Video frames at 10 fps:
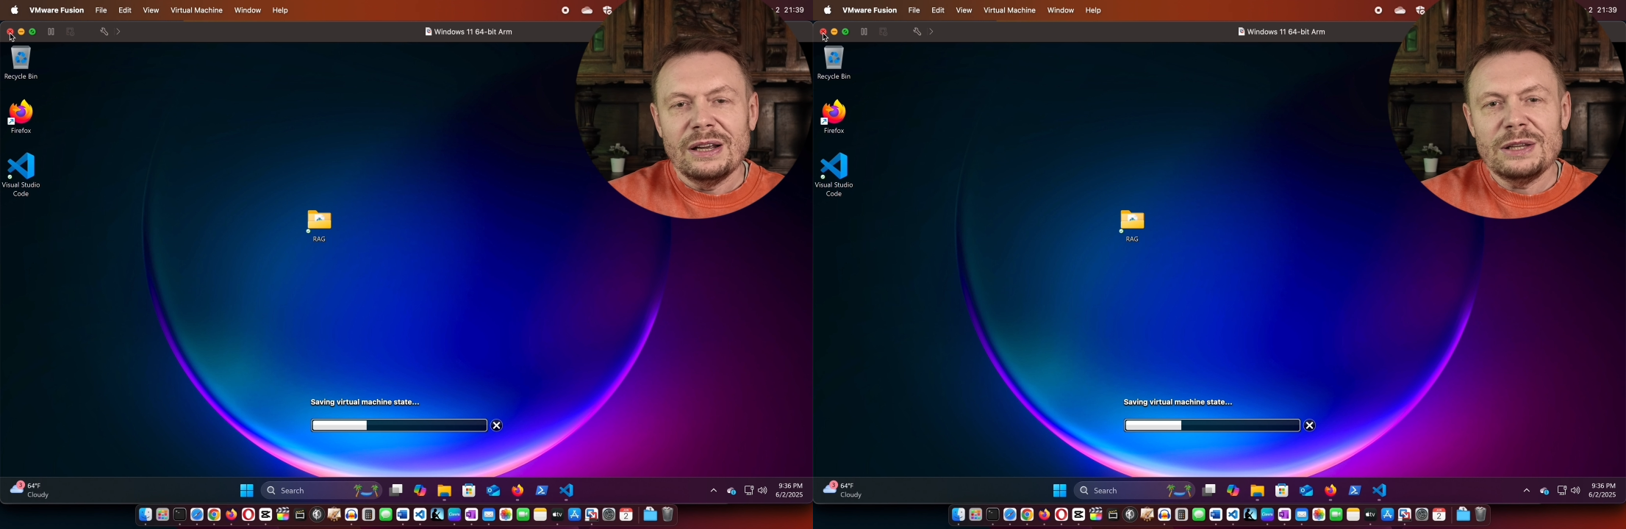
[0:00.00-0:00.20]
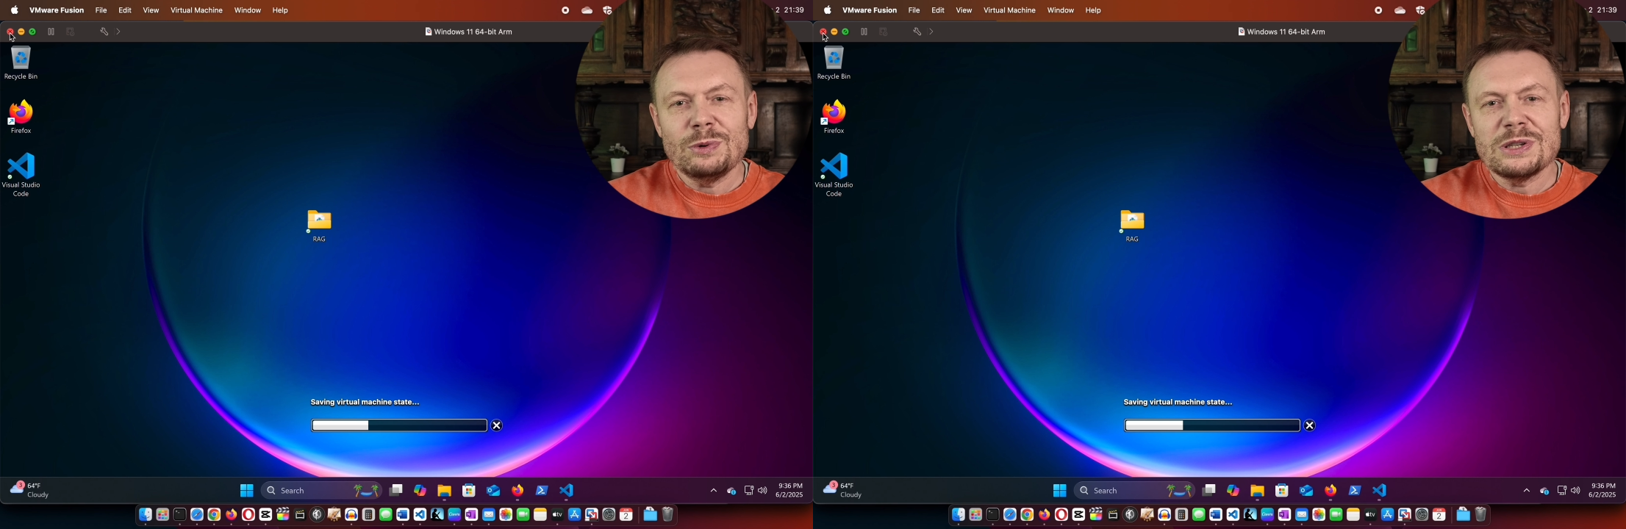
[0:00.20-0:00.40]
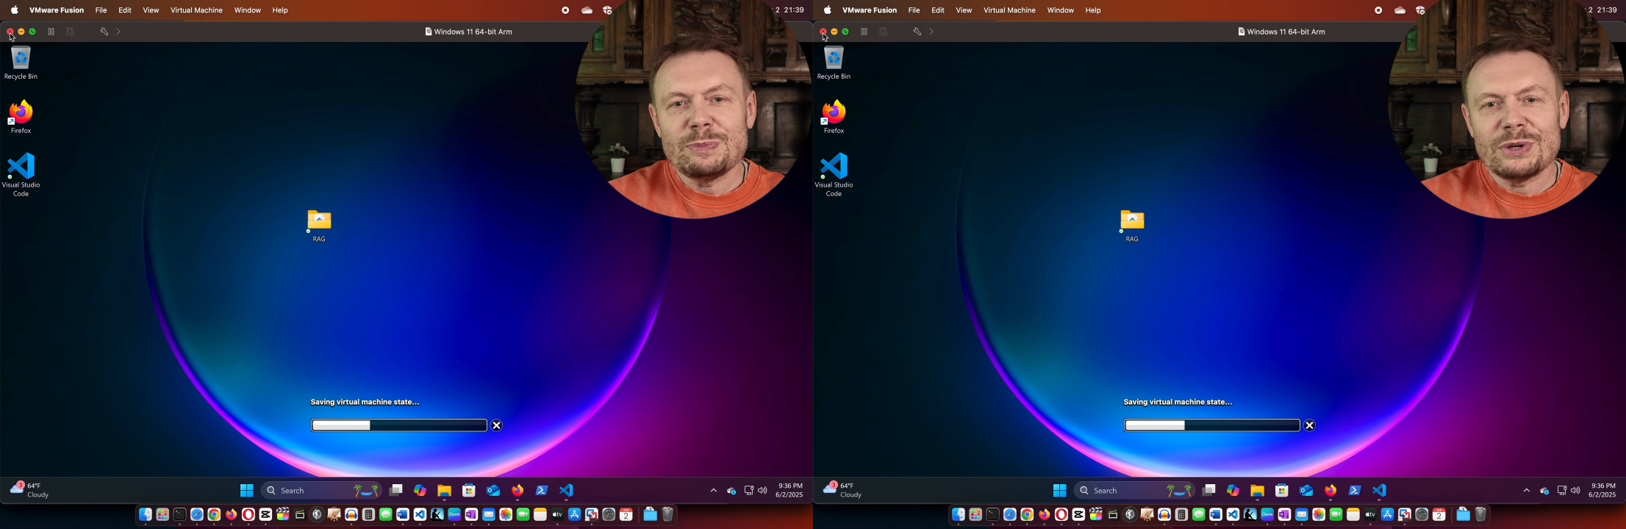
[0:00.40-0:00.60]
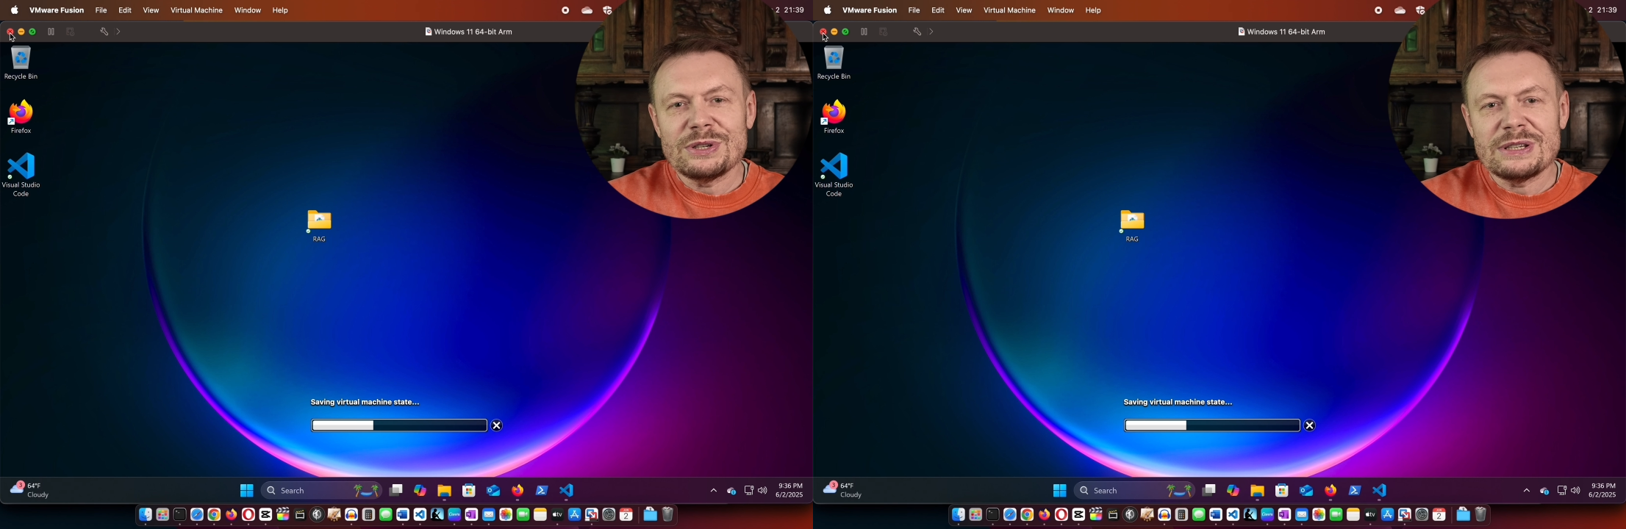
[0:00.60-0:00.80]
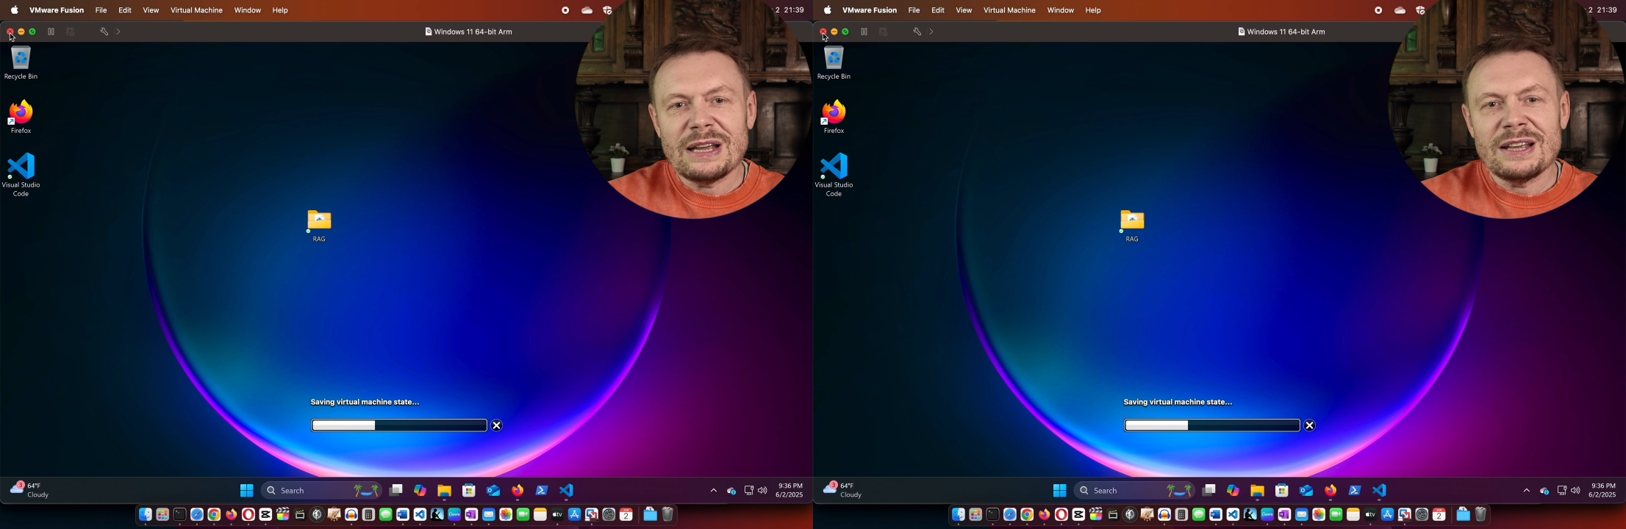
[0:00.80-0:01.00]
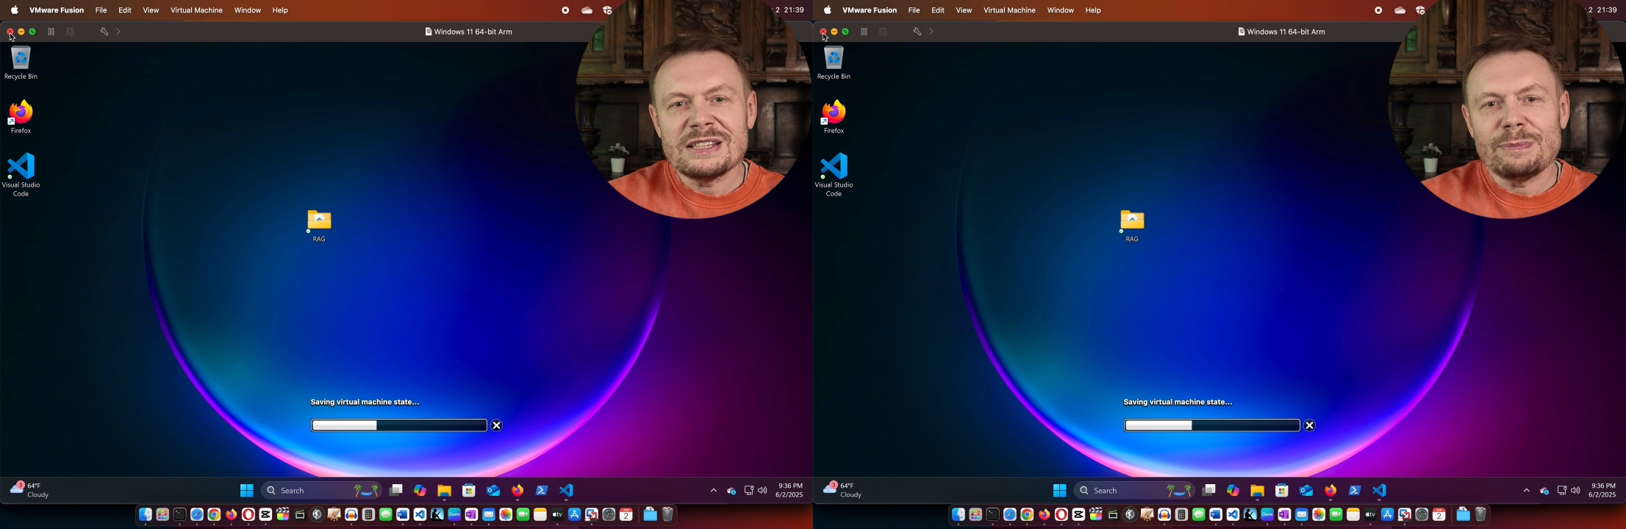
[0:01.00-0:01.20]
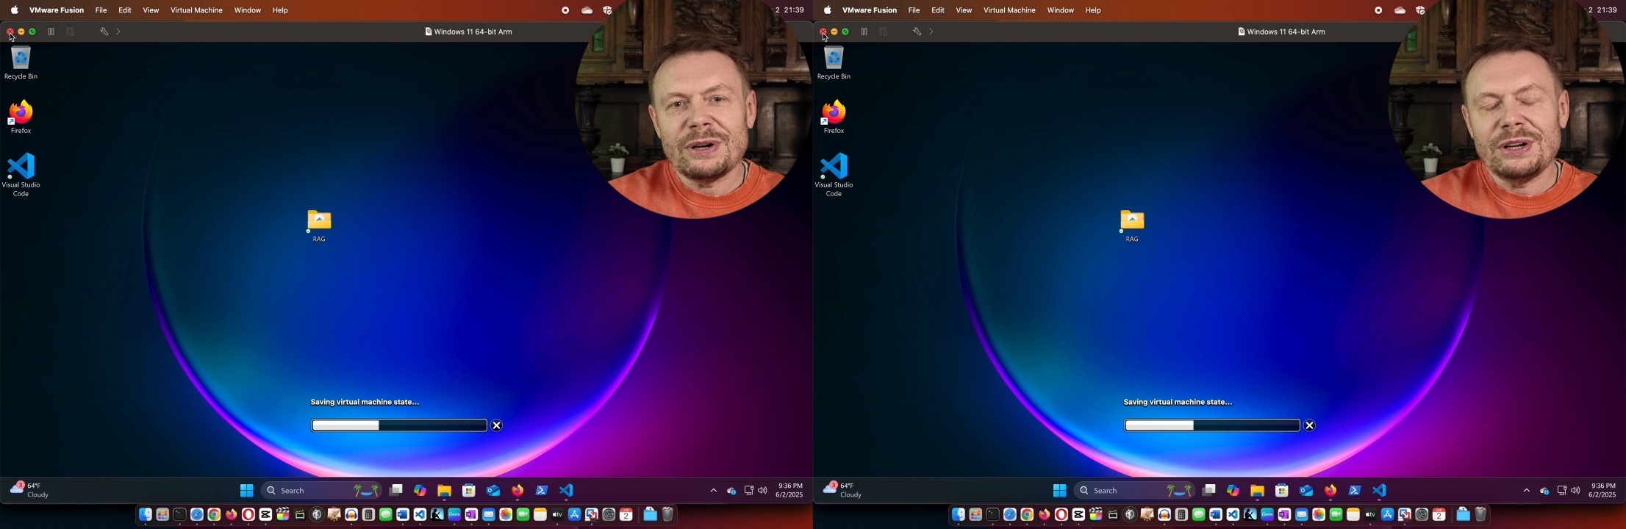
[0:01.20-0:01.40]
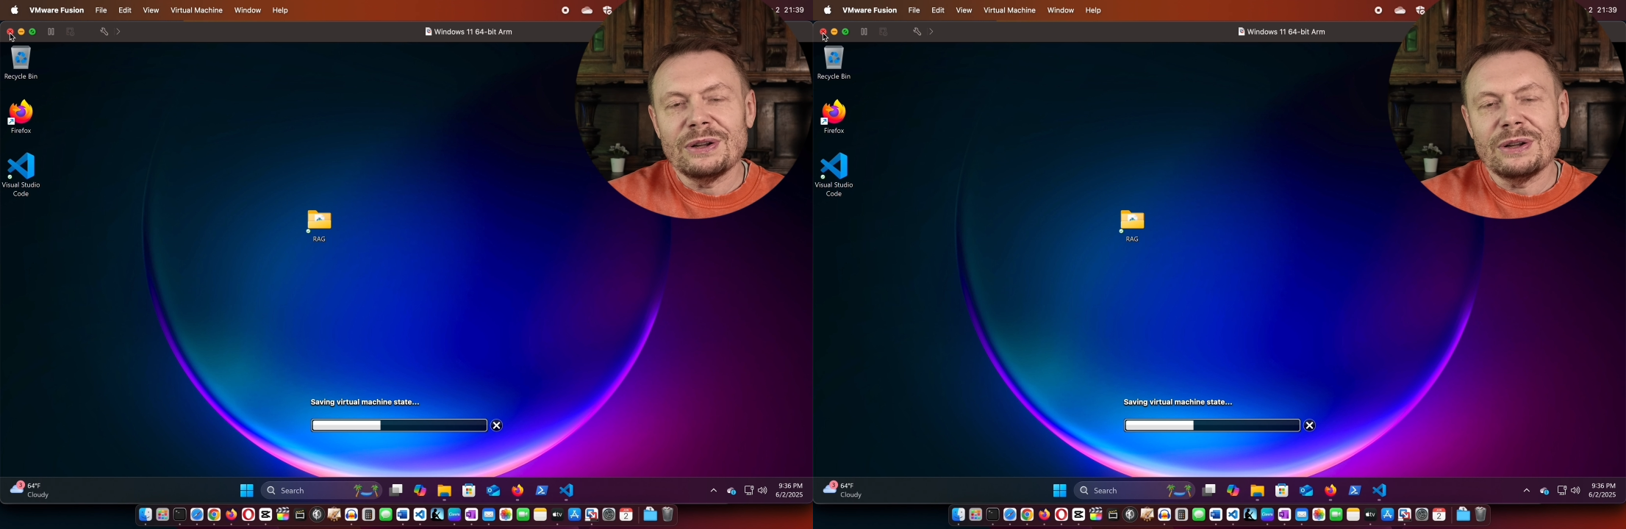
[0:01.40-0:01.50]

It was processed by